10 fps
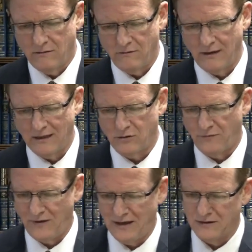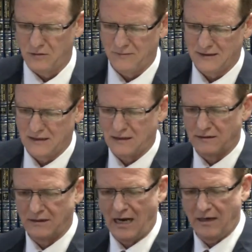that of other
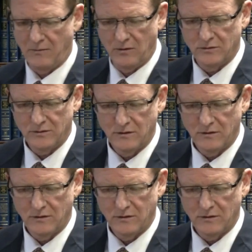domesticated animal.